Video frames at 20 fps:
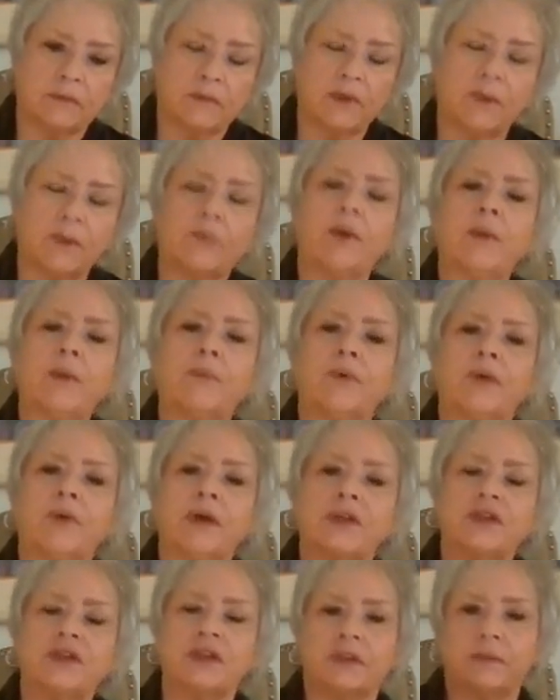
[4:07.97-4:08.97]
The
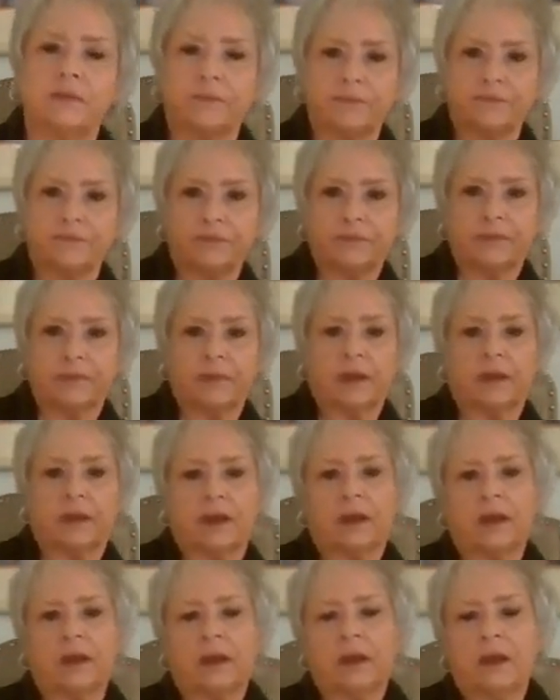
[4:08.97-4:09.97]
preparation.
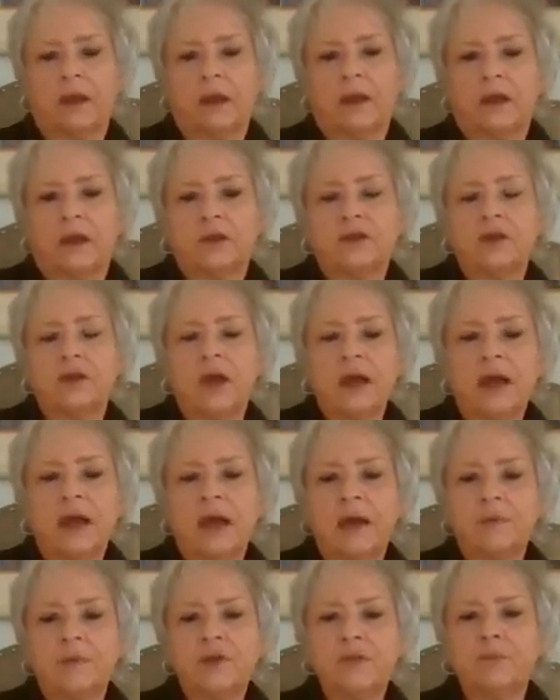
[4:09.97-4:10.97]
Do not
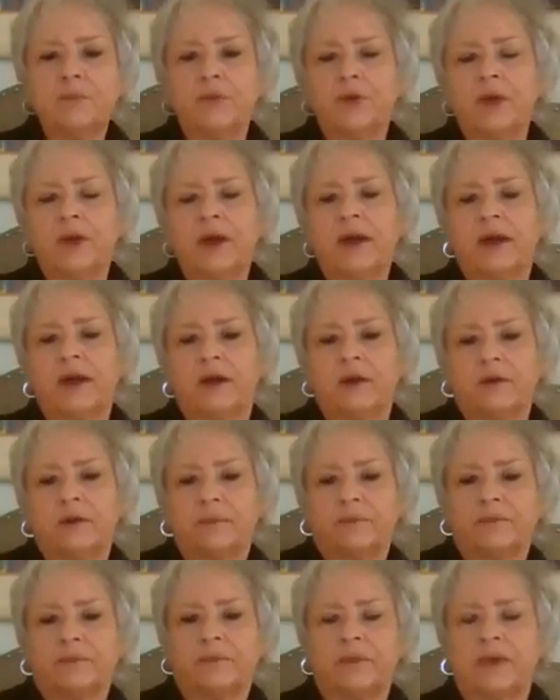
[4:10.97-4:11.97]
come to prayer
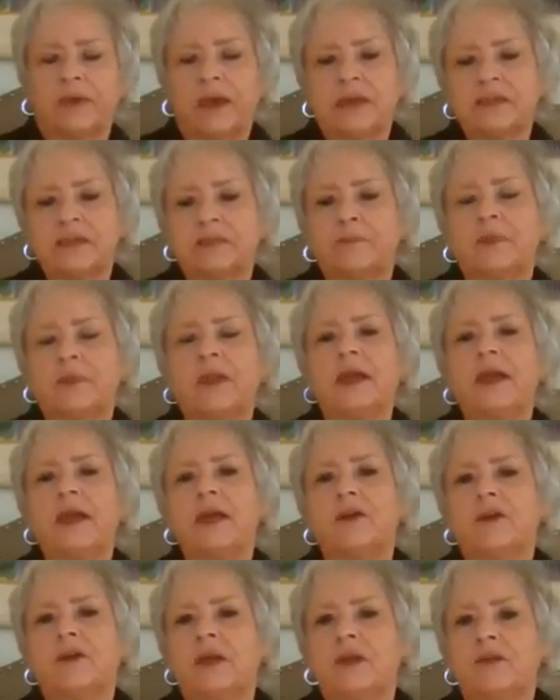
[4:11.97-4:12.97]
as a
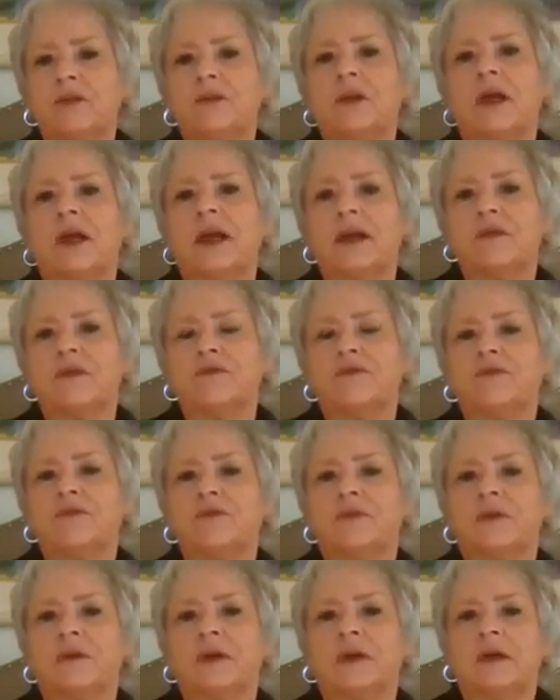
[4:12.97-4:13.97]
player in your life,
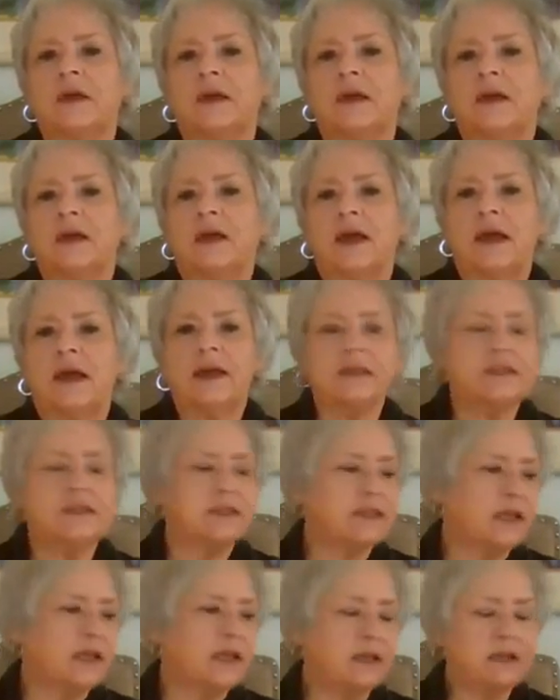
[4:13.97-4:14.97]
as
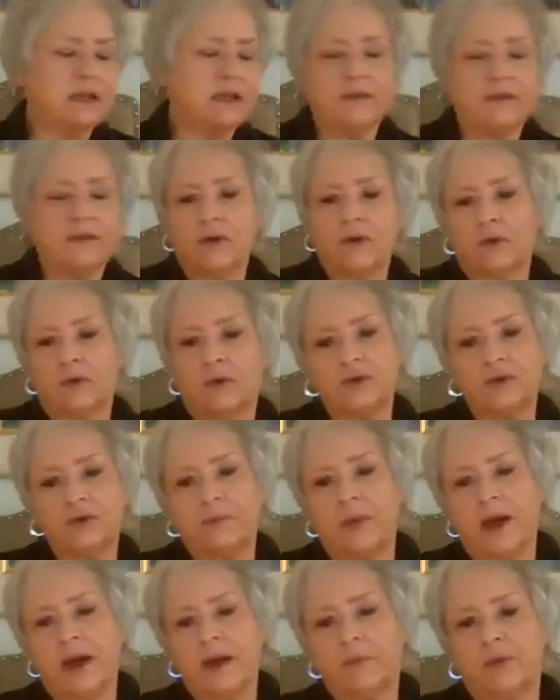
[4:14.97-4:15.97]
stated in the Coltrane
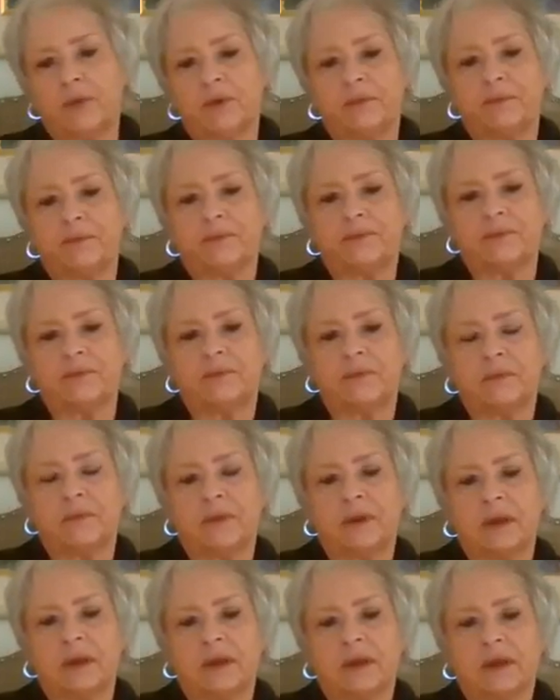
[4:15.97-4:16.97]
Bible.
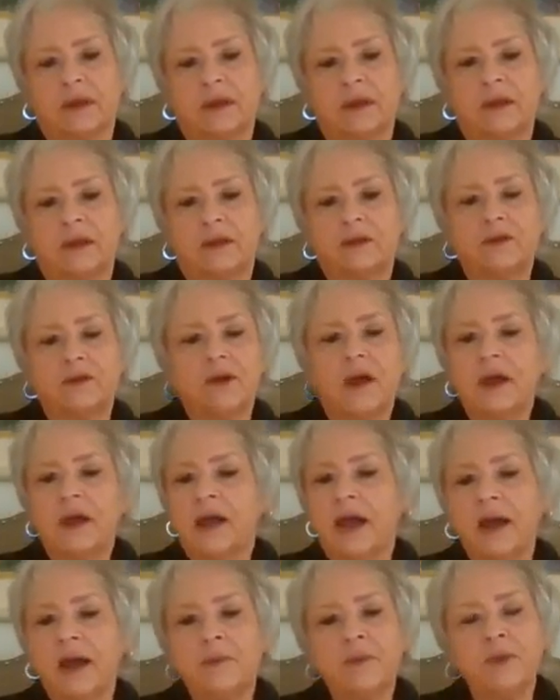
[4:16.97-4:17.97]
Do
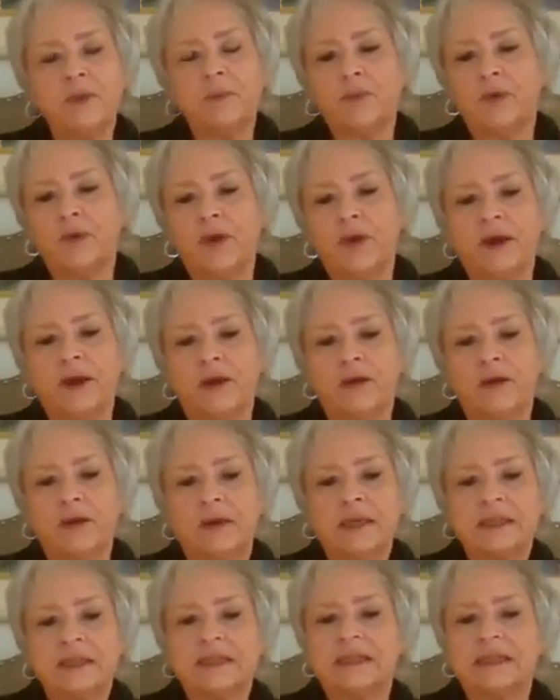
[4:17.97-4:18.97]
not come to prayer
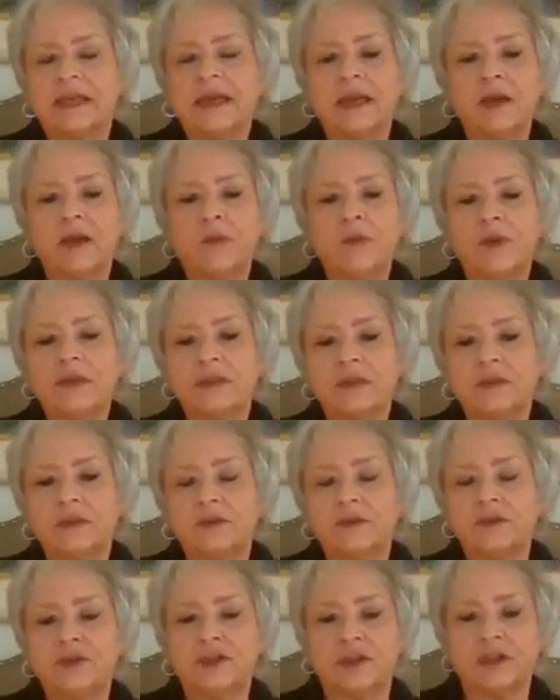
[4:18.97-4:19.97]
seeking
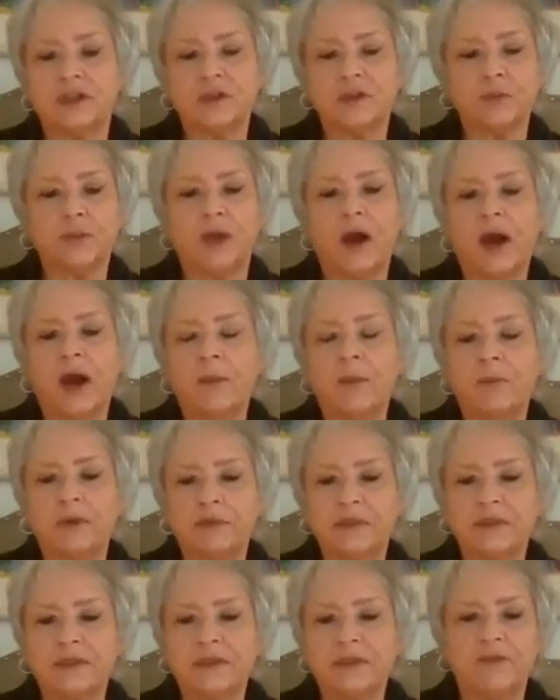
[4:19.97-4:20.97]
resolution to
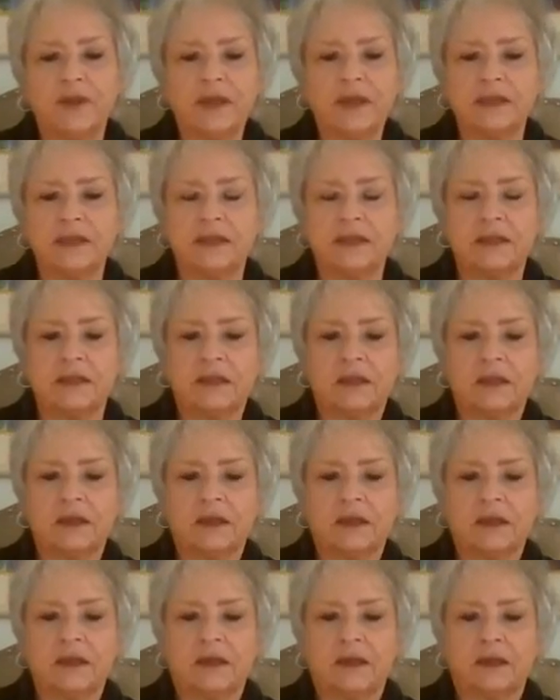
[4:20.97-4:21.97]
problems invented
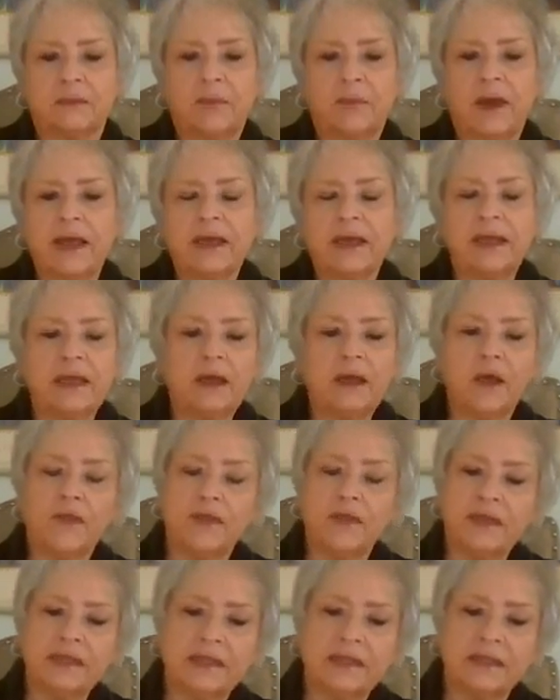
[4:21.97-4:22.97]
by an
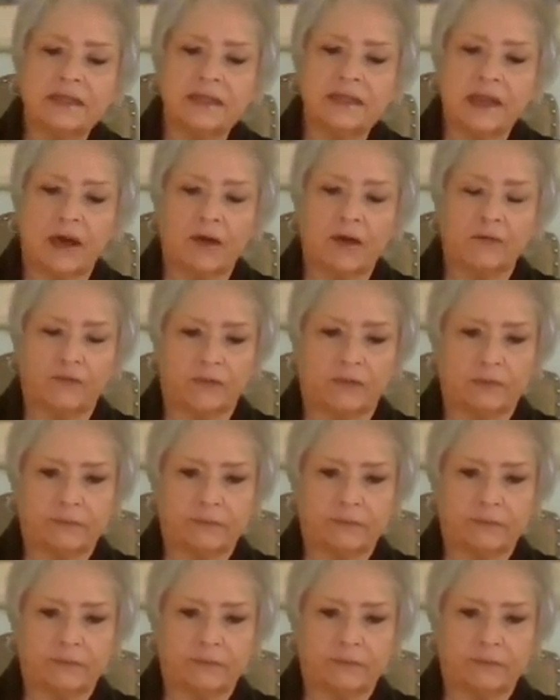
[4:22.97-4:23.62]
inauthentic self.